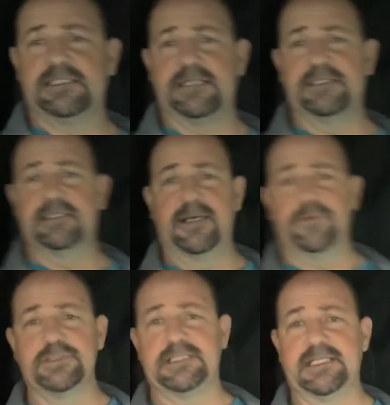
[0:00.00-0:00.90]
got the
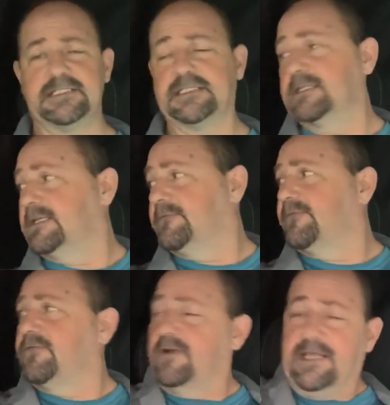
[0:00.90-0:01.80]
double seats in
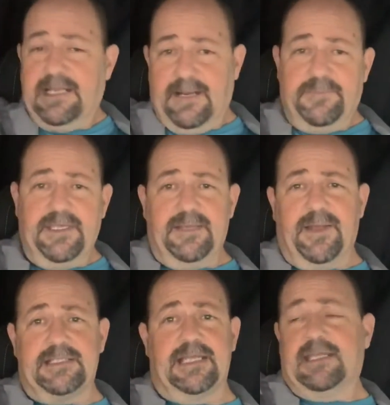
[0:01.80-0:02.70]
front, and I'm thinking
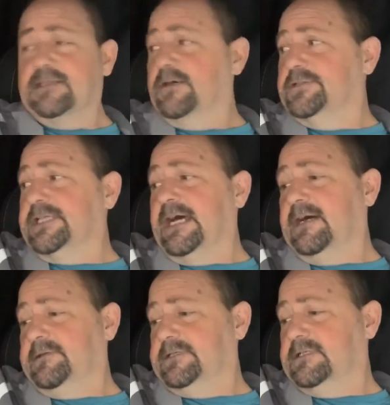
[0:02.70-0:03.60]
about taking those
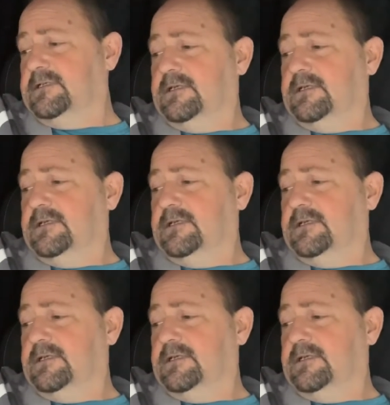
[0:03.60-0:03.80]
out